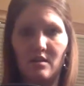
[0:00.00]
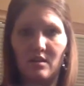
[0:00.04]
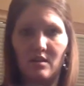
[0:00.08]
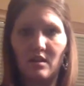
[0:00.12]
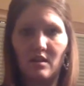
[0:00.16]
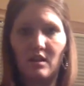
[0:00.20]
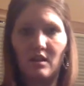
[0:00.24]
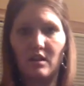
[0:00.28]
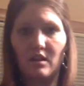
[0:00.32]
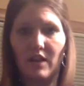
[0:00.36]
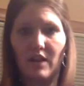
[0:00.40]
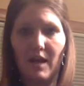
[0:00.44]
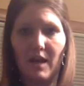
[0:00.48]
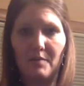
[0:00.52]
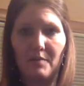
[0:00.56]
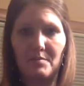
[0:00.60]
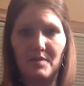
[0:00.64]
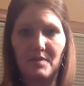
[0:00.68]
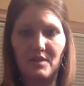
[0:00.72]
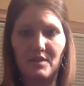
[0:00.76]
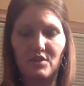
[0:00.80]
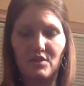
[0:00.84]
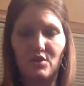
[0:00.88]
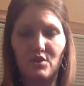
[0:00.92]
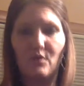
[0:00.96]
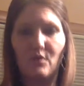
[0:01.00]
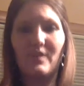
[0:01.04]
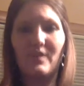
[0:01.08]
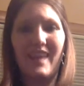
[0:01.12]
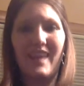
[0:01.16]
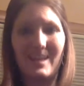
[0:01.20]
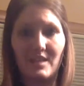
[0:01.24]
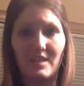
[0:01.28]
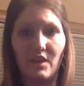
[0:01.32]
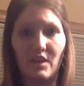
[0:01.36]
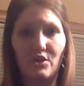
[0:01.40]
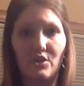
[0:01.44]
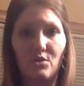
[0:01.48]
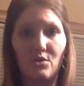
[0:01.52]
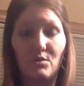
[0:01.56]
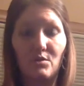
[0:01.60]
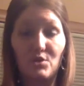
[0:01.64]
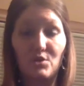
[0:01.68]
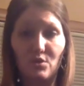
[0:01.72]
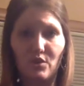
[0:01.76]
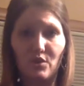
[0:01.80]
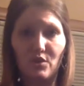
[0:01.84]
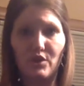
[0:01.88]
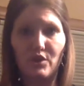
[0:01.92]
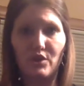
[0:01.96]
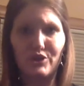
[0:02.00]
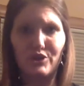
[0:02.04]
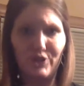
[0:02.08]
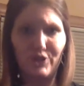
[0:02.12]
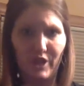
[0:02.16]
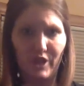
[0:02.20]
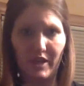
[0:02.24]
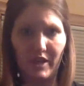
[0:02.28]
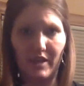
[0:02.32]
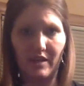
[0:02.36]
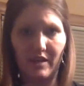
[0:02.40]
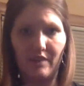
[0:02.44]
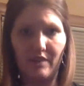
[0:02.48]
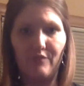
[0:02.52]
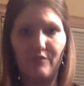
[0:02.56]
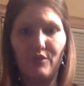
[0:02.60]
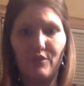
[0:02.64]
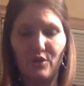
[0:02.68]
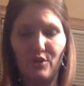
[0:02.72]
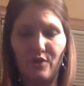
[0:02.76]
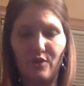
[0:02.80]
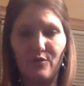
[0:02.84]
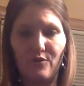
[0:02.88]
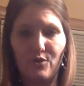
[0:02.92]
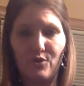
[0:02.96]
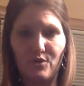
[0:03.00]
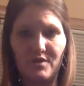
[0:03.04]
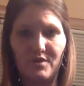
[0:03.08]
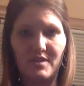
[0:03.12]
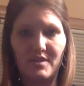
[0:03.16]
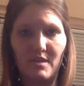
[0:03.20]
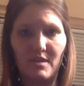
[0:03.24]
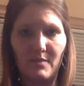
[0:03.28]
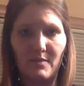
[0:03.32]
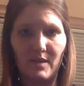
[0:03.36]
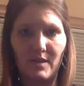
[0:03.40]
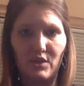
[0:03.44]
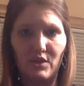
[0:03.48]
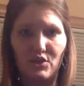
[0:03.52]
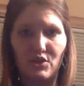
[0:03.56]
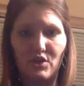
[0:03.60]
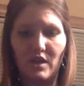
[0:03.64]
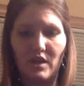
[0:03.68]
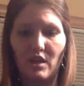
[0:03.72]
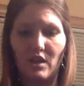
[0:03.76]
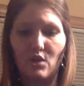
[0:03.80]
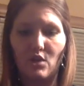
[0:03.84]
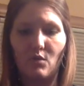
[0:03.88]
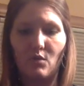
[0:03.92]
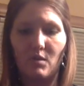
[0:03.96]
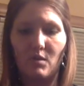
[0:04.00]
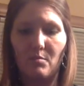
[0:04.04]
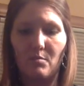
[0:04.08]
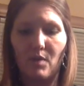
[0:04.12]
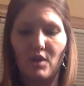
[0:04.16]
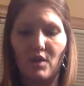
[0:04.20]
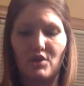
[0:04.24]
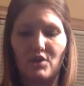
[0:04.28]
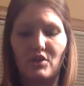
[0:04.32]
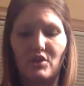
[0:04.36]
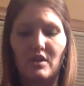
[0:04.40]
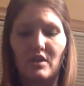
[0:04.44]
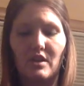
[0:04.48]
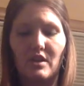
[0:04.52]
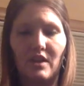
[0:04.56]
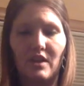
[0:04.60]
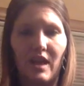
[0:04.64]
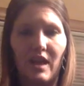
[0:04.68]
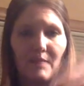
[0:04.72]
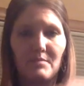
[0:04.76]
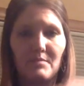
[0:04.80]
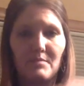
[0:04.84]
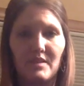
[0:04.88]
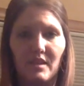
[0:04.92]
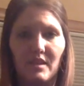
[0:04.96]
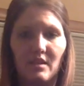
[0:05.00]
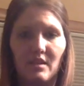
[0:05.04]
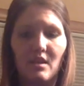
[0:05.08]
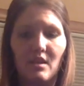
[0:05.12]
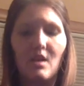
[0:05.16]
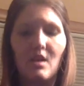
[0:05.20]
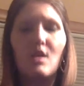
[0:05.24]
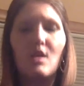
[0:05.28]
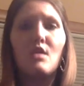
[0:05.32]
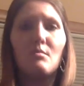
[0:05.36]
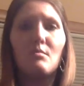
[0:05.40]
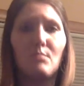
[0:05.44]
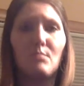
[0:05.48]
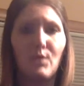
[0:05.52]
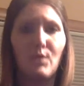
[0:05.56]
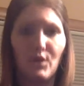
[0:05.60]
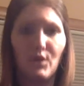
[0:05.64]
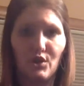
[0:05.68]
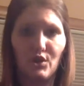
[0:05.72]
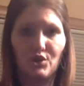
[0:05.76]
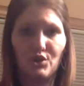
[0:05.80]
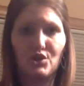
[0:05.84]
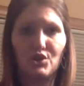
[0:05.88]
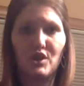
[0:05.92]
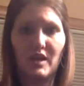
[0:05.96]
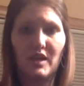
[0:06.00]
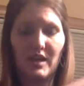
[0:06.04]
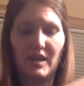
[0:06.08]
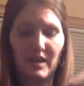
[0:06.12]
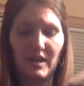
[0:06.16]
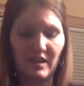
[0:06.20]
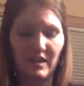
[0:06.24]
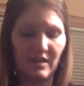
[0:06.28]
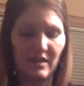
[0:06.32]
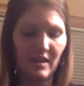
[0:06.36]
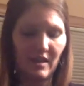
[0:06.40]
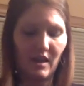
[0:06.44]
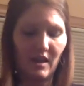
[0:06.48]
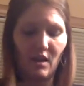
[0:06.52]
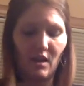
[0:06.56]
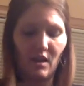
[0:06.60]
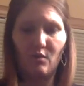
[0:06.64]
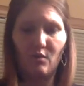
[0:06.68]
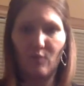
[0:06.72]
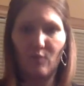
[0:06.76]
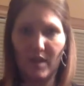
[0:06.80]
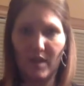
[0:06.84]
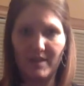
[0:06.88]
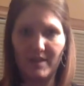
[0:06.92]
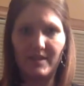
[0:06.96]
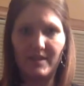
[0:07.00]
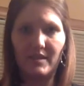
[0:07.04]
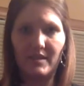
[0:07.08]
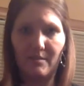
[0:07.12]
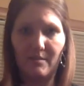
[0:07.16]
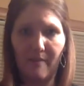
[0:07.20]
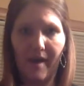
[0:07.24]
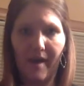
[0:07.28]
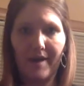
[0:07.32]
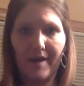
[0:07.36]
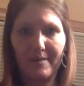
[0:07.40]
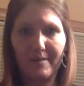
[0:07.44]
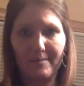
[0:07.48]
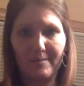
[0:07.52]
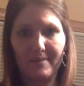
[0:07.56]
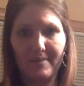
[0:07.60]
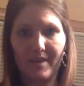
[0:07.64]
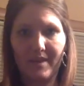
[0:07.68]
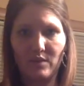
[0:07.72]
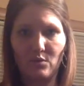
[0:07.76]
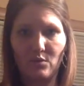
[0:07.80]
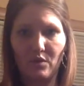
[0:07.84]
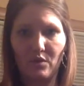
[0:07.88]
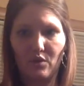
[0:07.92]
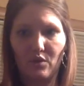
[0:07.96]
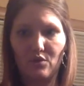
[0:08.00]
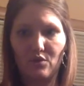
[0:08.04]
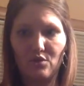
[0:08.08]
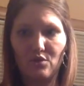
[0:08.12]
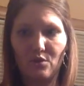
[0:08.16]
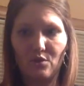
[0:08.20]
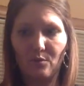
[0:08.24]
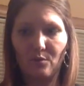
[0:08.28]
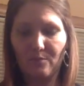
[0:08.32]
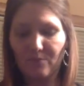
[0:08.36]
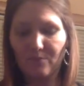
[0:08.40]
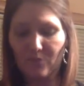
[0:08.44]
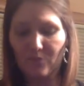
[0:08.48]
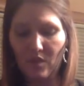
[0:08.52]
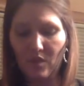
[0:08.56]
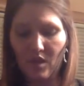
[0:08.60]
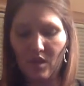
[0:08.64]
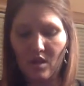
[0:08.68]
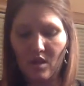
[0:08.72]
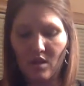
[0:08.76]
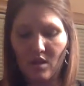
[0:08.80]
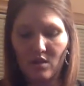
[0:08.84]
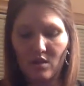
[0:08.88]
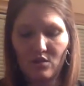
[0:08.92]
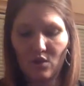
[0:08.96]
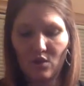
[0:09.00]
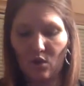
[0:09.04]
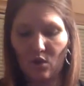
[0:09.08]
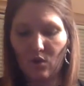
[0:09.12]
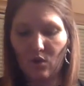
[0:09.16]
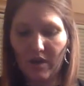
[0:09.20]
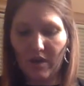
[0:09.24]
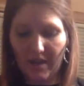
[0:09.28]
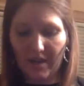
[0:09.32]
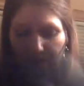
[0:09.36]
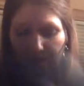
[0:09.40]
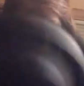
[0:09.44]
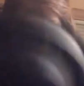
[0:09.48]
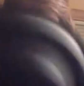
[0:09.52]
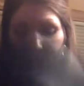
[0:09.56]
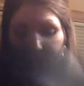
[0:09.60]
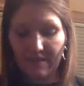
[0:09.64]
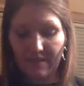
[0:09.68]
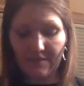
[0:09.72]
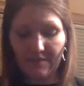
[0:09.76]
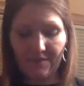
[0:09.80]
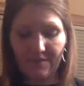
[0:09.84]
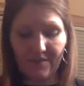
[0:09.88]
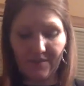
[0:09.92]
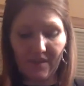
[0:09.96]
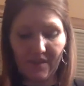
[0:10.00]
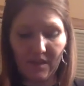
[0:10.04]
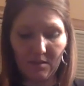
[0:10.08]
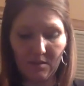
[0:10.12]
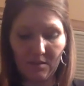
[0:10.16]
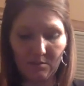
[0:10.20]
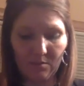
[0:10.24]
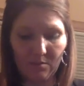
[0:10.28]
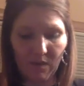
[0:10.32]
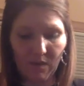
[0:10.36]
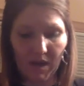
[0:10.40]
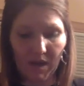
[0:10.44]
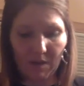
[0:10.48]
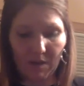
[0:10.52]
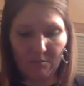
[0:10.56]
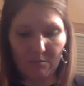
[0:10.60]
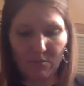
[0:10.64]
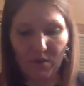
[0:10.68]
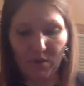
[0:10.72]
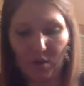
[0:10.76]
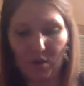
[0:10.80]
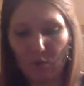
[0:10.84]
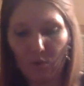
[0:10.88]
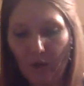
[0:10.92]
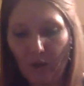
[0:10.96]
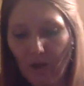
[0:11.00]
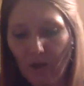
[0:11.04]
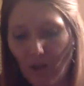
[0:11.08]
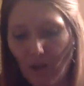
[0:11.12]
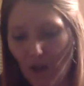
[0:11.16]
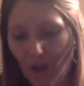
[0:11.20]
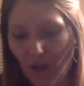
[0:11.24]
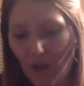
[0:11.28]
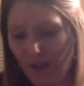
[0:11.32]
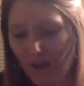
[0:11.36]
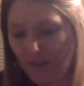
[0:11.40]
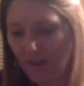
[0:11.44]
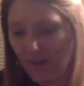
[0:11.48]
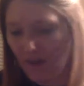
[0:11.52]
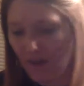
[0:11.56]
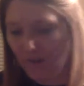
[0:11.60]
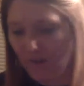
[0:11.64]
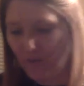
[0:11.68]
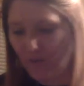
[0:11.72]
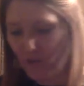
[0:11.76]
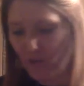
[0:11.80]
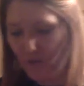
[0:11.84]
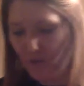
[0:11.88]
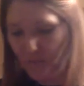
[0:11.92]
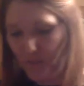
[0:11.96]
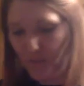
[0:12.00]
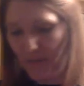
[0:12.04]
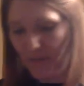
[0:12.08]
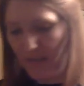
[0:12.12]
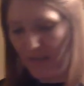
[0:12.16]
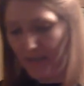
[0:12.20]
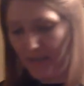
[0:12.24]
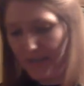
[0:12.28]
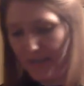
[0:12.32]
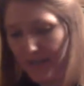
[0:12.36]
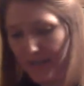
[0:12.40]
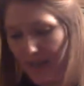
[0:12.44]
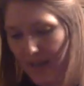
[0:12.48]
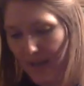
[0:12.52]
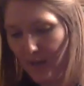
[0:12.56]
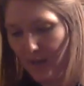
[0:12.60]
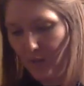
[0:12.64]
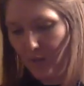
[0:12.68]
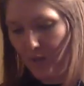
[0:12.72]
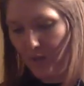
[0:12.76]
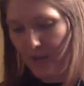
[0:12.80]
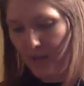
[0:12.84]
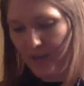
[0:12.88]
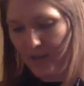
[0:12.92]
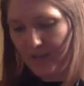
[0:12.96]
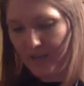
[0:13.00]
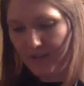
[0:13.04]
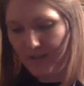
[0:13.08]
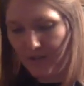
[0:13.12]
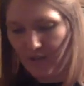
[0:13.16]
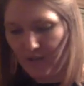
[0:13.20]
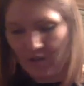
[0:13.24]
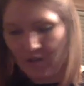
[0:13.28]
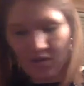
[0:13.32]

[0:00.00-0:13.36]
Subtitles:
collapse it too, and that's how you would do your chicken. If you're steaming your chicken, you want to partially collapse it, put your chicken in there, rice at the bottom, and that's what you'll do. So, and this can fit pretty well on there if you just put that sideways